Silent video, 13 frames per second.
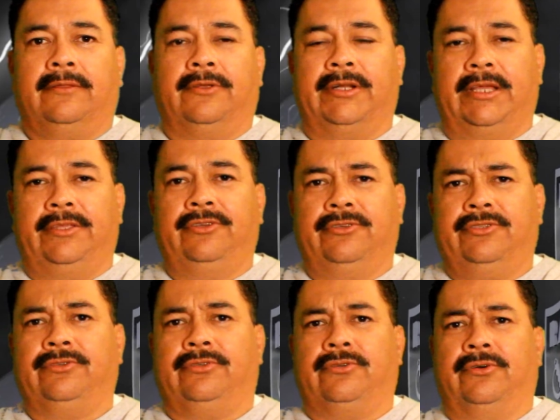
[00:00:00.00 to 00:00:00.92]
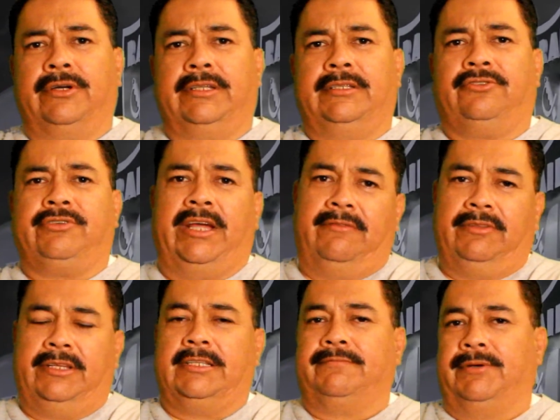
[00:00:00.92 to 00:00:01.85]
they're not used to
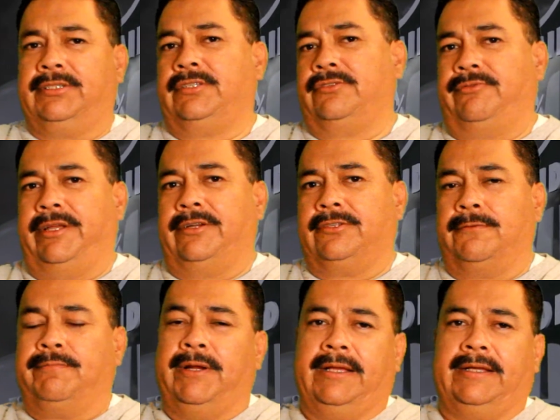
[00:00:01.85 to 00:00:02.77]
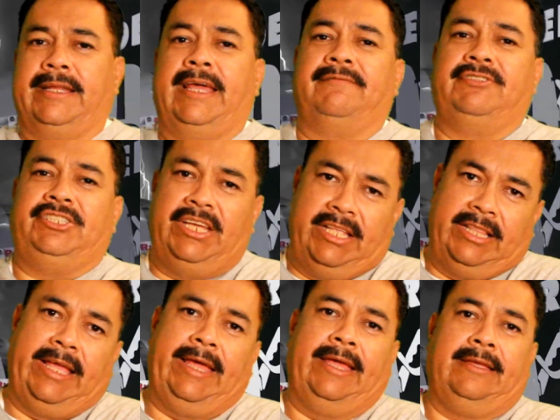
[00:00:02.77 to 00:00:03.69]
traveling as much as the Raiders. They're probably going to have
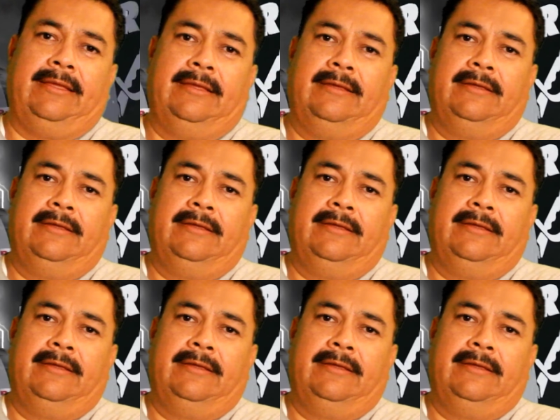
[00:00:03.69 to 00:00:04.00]
jet lag.